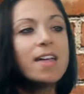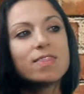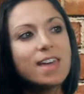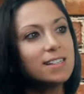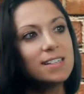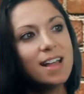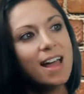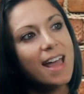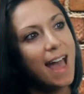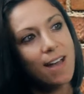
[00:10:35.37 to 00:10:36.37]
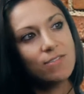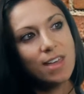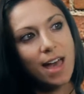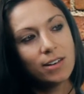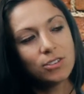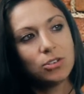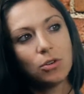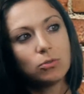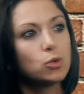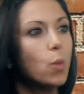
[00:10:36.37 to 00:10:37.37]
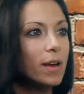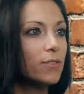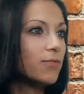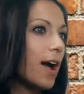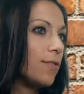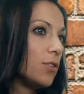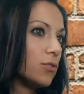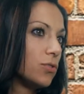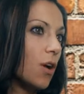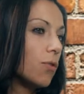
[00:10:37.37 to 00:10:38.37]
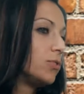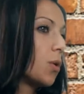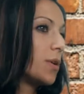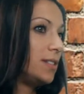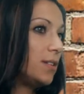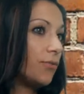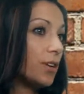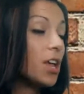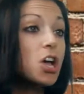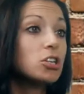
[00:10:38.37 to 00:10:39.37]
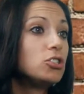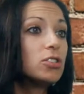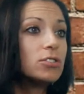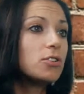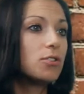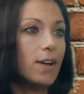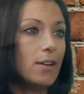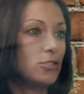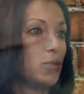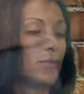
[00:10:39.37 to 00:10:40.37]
They did not have that, 25 years ago. So it's different. Just look around you.